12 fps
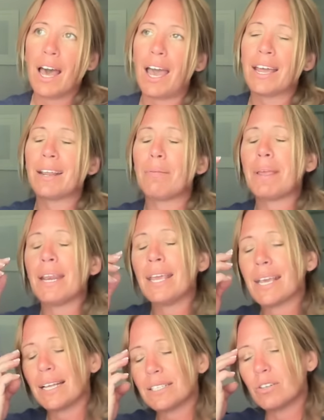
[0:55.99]
And I mean,
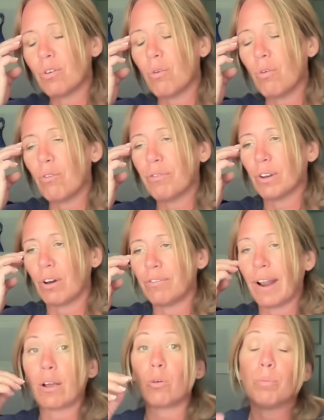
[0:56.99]
he gets an awful lot of
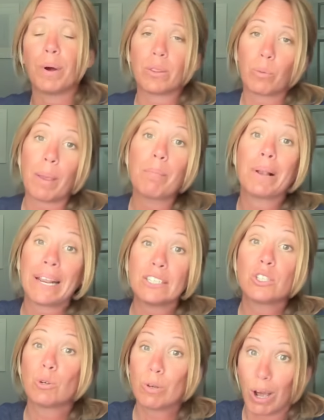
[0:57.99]
flack. Oh, by the way,
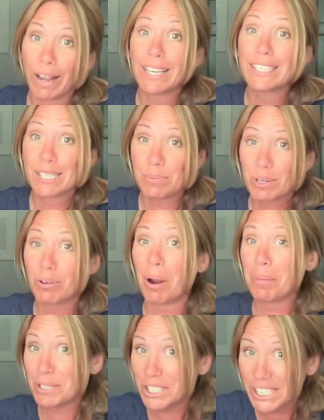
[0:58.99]
please do like and
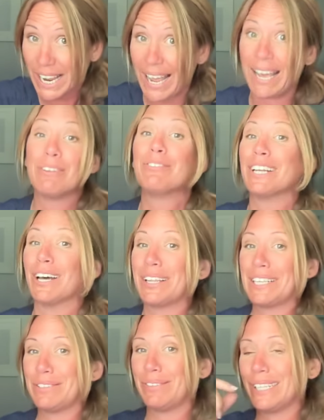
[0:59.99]
subscribe and share if you like
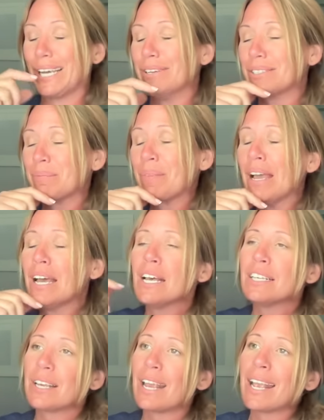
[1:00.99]
these videos.
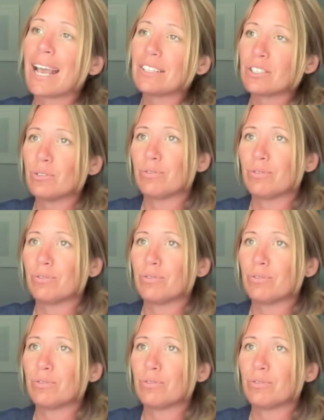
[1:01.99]
So he gets an